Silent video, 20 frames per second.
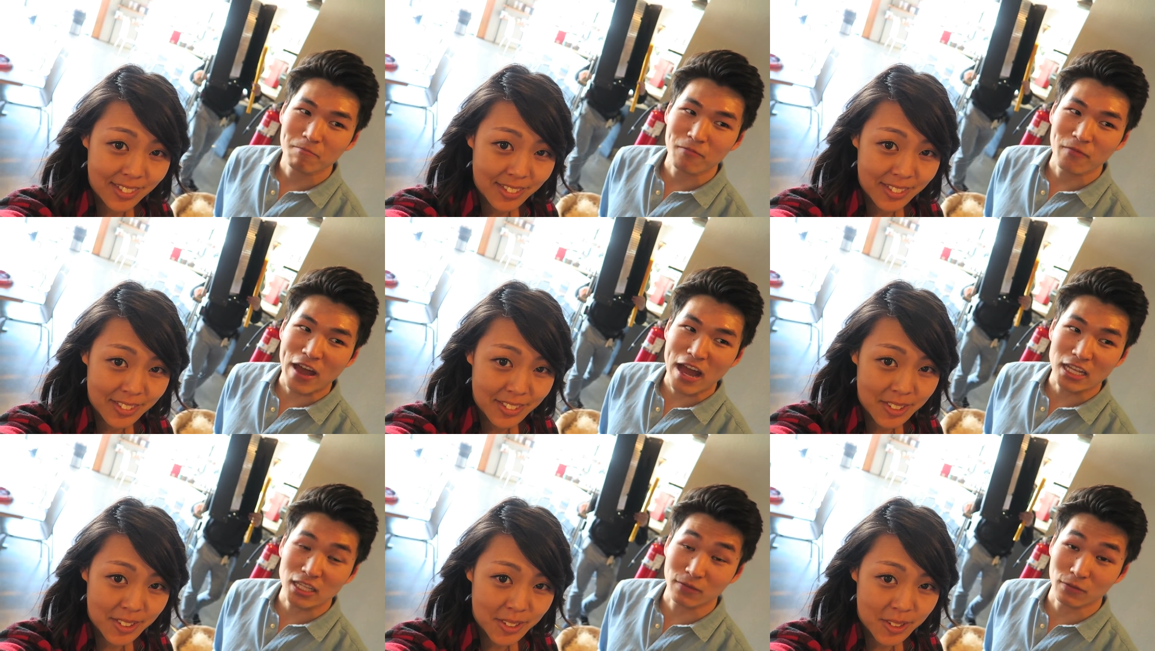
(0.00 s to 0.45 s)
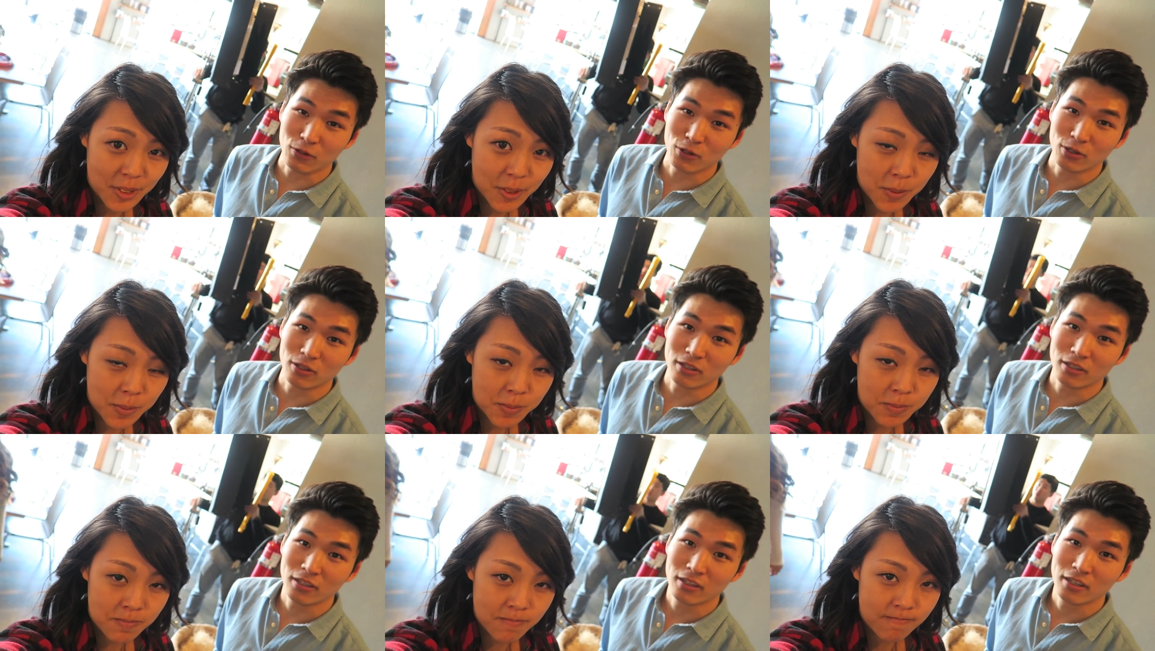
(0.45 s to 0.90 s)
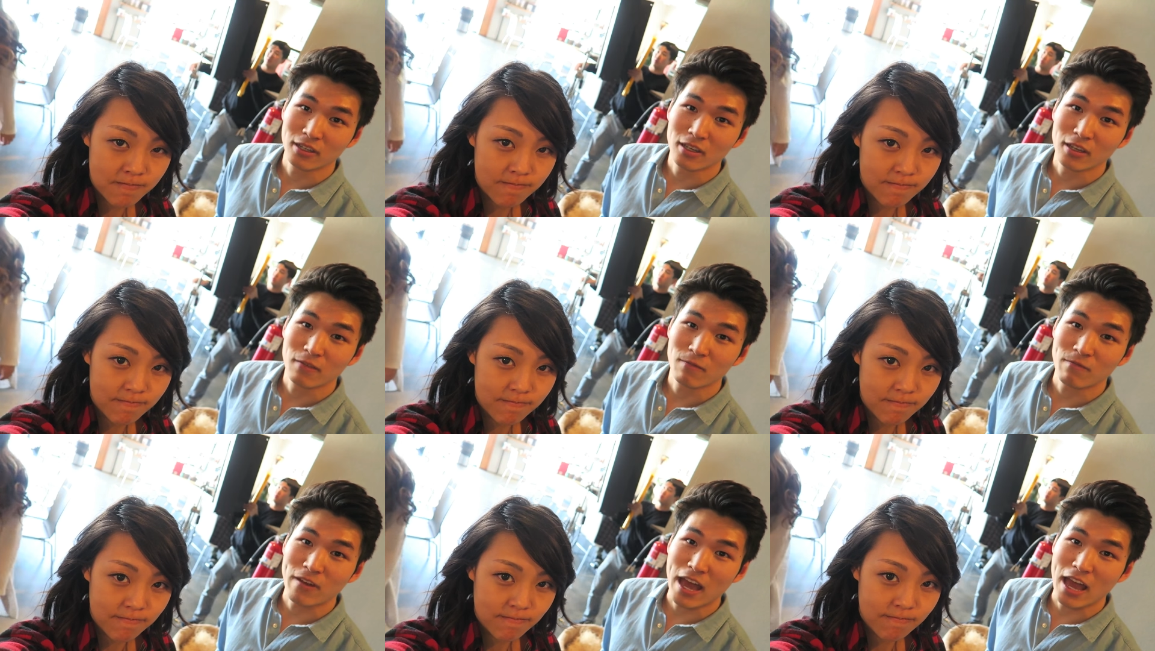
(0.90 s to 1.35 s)
Speaker 1: fast food.
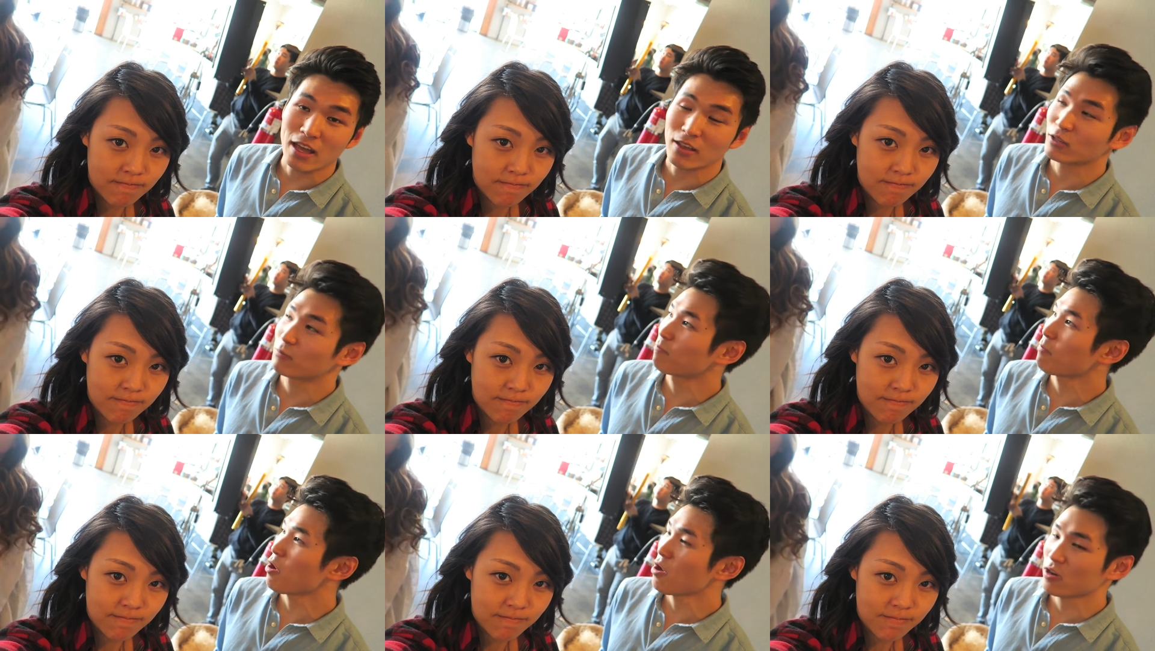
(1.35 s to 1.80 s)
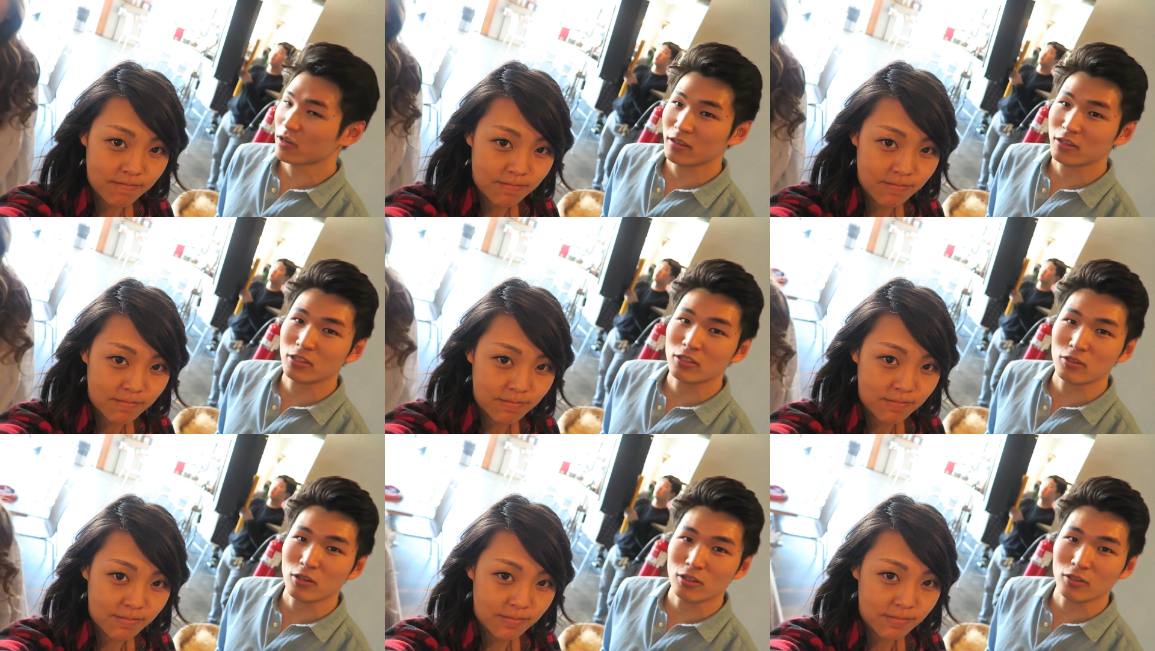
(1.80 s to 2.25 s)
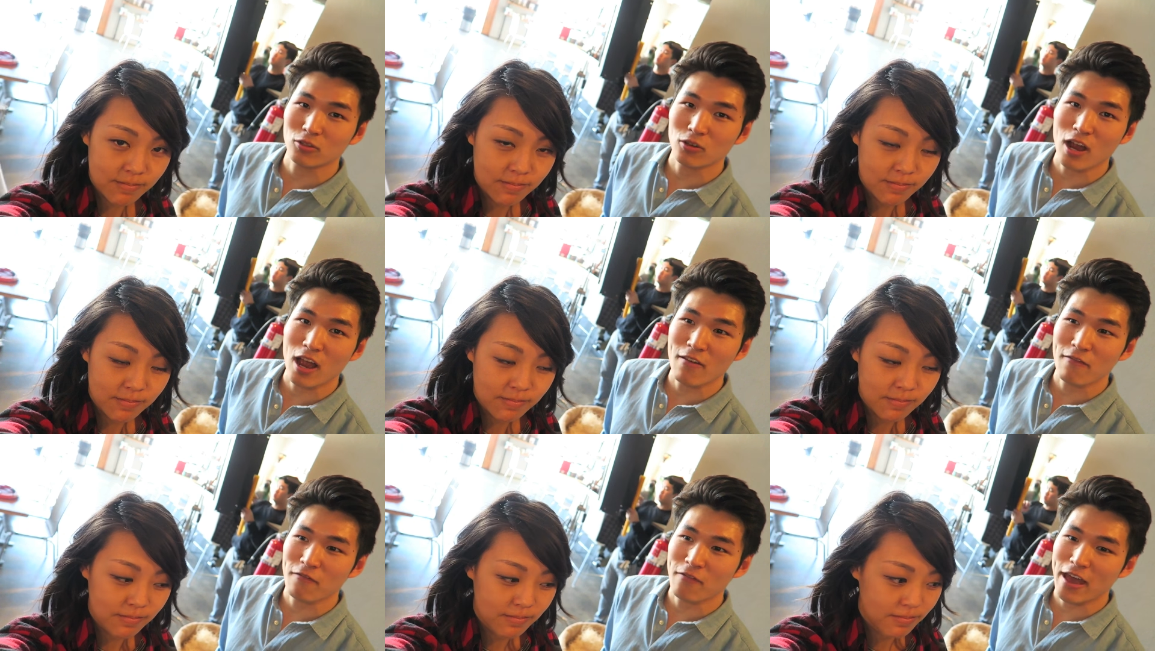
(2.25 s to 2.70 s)
Park,
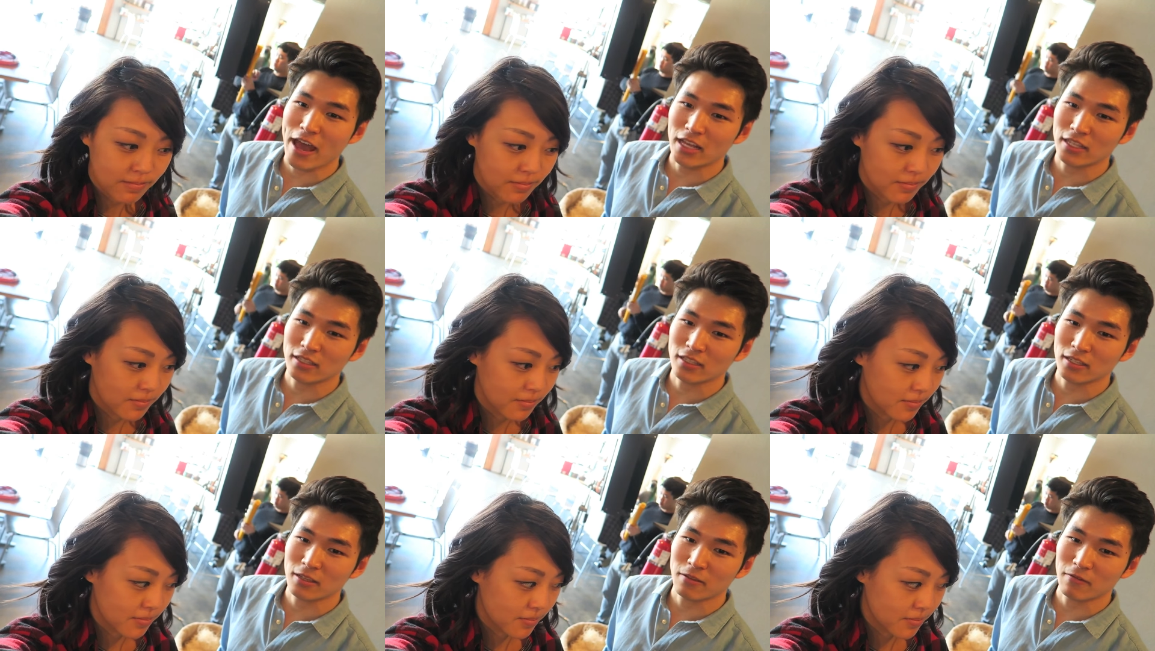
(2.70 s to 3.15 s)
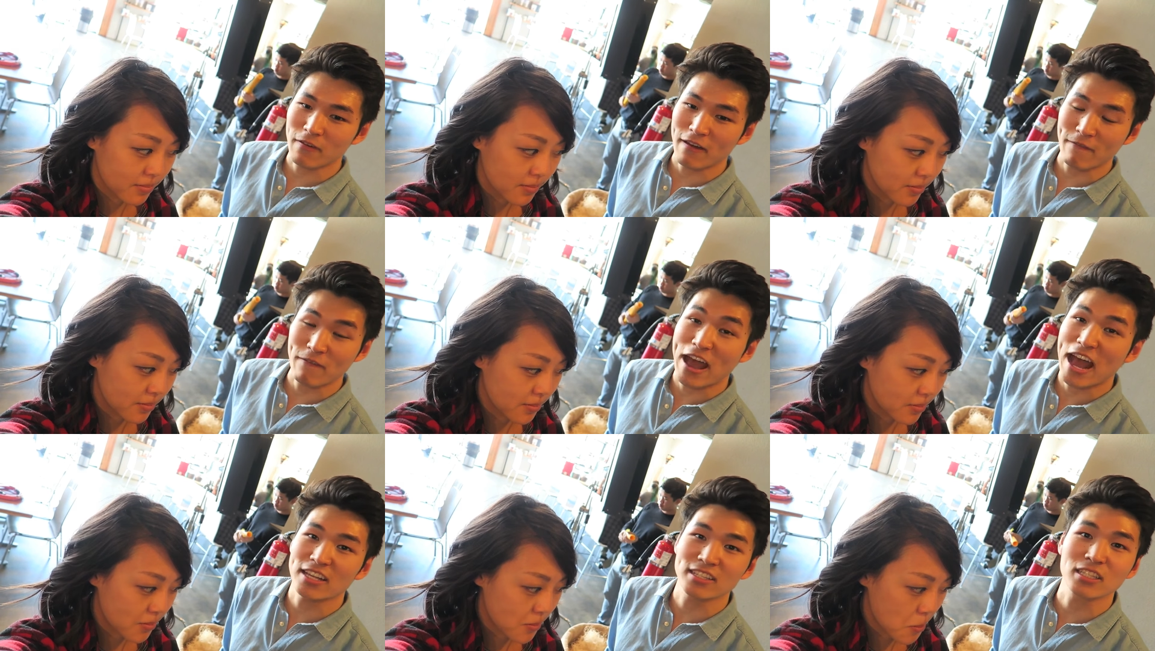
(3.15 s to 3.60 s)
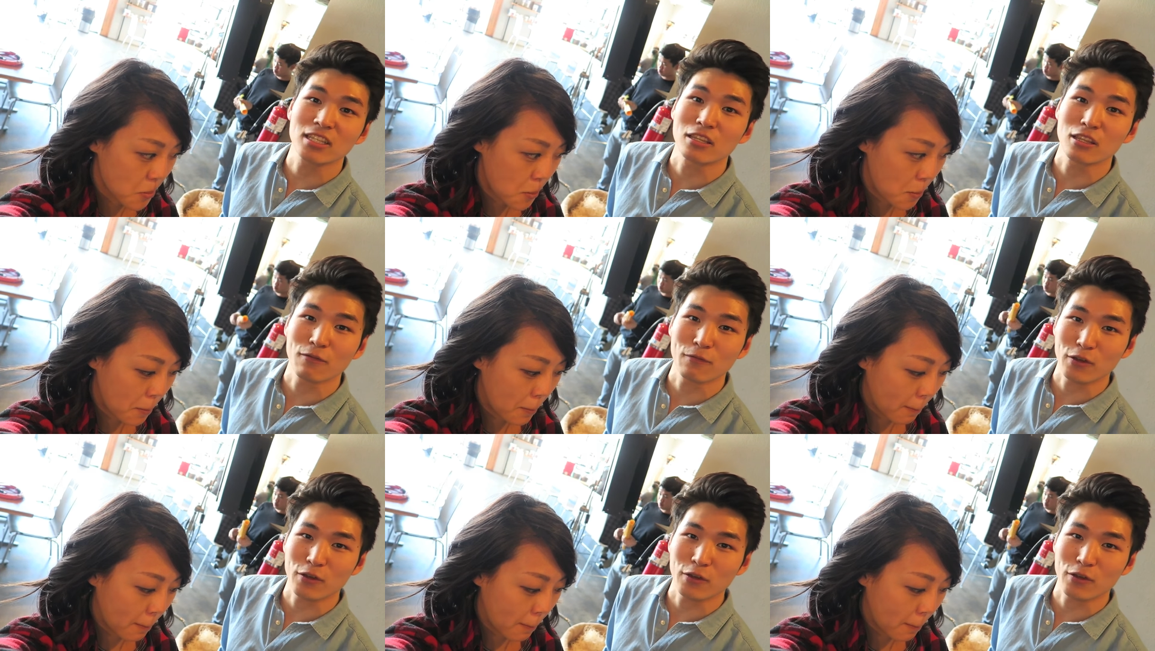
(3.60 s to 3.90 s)
drive, fast, fast in the